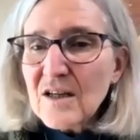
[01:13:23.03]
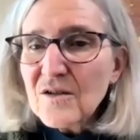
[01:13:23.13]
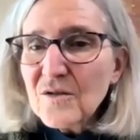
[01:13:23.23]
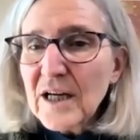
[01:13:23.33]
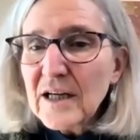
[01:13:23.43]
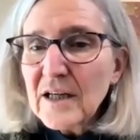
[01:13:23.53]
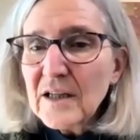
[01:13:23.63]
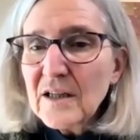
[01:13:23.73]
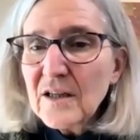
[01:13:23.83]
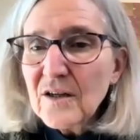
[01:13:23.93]
Okay,
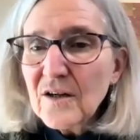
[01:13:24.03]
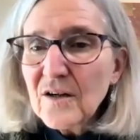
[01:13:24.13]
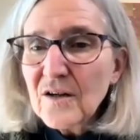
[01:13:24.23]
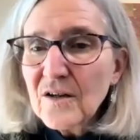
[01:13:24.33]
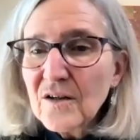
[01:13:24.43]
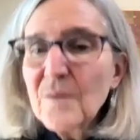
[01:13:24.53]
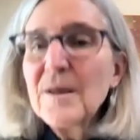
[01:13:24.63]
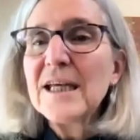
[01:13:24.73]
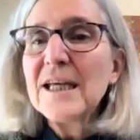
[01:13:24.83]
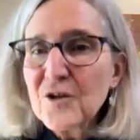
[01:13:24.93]
here.
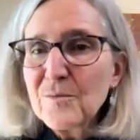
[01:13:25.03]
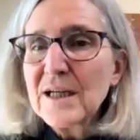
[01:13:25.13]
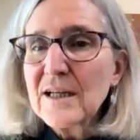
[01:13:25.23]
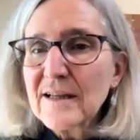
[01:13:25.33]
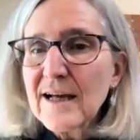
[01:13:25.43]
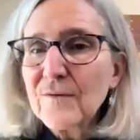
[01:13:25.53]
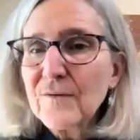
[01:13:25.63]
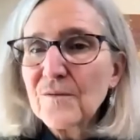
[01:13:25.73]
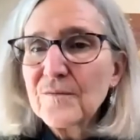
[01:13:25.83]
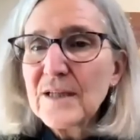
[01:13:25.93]
Intermediate
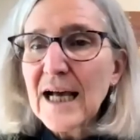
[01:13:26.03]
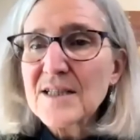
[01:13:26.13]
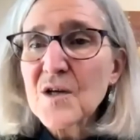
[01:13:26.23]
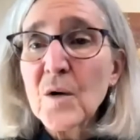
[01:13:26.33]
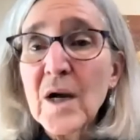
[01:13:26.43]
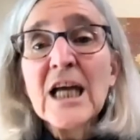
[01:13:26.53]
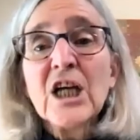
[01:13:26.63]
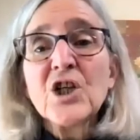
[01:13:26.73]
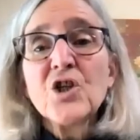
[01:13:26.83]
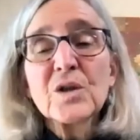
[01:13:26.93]
level. Yeah, so
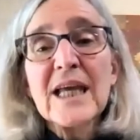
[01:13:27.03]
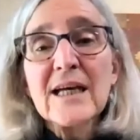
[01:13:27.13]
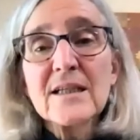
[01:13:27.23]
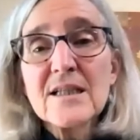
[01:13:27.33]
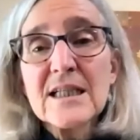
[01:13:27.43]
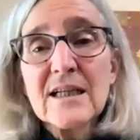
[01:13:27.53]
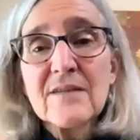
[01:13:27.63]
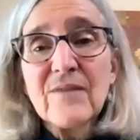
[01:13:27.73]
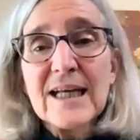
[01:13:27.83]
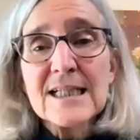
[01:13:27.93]
you'll get, in
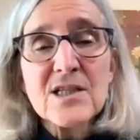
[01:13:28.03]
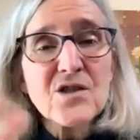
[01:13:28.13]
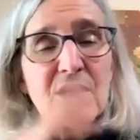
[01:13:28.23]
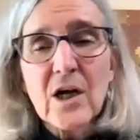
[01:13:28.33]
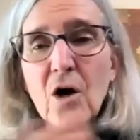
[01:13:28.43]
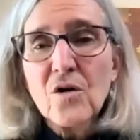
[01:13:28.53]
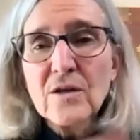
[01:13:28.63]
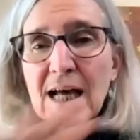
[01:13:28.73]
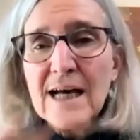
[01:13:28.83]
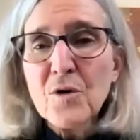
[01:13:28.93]
advance, you get a whole
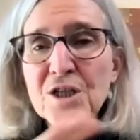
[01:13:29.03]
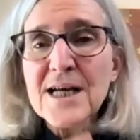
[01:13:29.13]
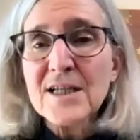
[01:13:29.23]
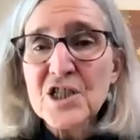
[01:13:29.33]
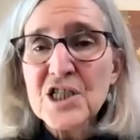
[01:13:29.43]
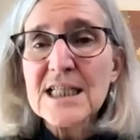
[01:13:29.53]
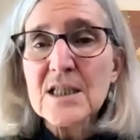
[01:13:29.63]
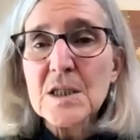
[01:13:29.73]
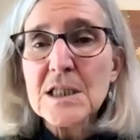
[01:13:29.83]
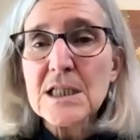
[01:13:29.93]
lot more touch
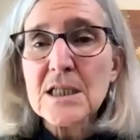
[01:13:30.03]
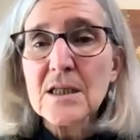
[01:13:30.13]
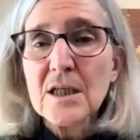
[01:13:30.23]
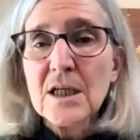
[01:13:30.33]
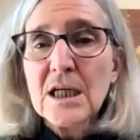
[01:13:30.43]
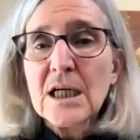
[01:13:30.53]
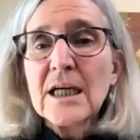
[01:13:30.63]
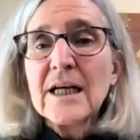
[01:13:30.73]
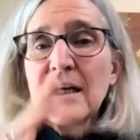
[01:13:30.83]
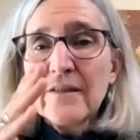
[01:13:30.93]
skills
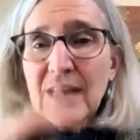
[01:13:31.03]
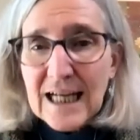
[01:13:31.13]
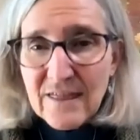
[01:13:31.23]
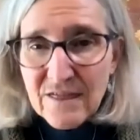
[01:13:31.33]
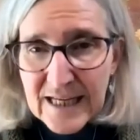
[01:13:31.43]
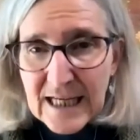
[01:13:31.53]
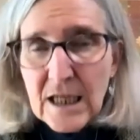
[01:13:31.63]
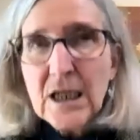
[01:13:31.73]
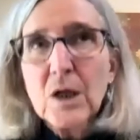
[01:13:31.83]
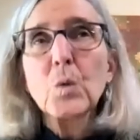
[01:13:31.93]
that I think
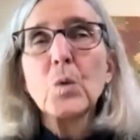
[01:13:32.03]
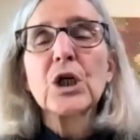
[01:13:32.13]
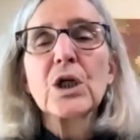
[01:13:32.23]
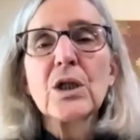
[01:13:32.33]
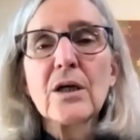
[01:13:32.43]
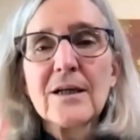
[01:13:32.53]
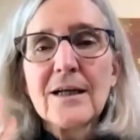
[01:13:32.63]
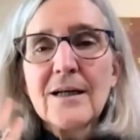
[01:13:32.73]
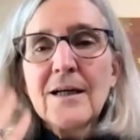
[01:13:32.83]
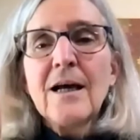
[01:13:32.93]
will
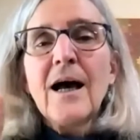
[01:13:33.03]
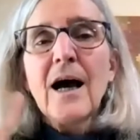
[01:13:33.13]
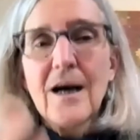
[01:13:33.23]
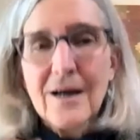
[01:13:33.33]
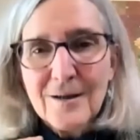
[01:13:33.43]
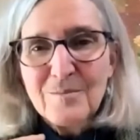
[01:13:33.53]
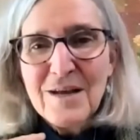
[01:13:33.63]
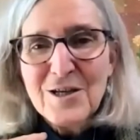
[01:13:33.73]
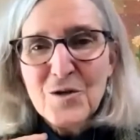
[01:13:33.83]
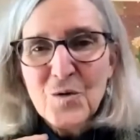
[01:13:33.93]

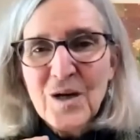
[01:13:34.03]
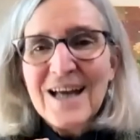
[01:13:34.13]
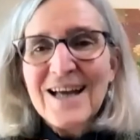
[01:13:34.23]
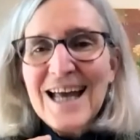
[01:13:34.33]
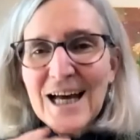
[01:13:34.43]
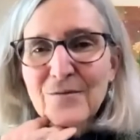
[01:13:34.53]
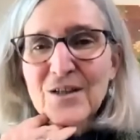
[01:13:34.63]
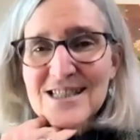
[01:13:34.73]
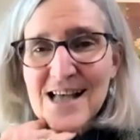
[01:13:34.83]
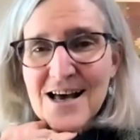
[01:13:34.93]
make you have a
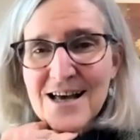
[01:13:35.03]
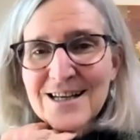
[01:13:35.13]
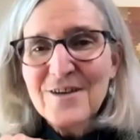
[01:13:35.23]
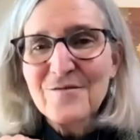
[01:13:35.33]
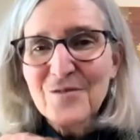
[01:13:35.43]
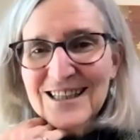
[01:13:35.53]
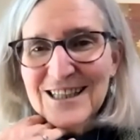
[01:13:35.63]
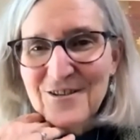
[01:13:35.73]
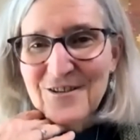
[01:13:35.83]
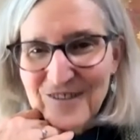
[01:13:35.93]
sigh of
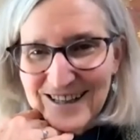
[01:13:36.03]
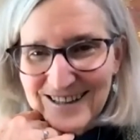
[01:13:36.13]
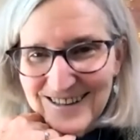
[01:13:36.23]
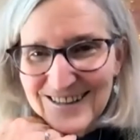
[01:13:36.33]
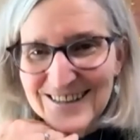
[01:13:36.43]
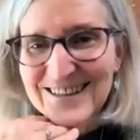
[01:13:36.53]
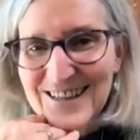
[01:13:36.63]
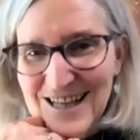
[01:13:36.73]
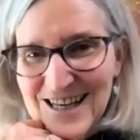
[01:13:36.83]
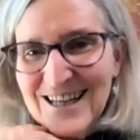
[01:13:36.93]
relief
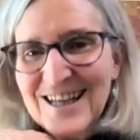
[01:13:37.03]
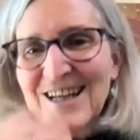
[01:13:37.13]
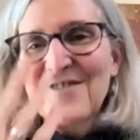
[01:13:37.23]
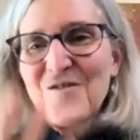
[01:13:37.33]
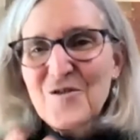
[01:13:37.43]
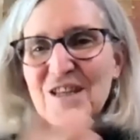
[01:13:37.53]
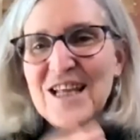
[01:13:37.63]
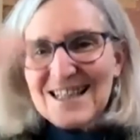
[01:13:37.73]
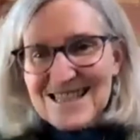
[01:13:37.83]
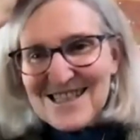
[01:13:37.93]
for
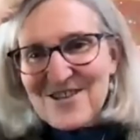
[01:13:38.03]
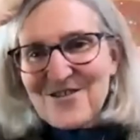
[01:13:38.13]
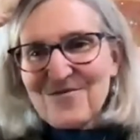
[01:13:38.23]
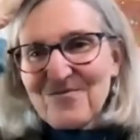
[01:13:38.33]
that. So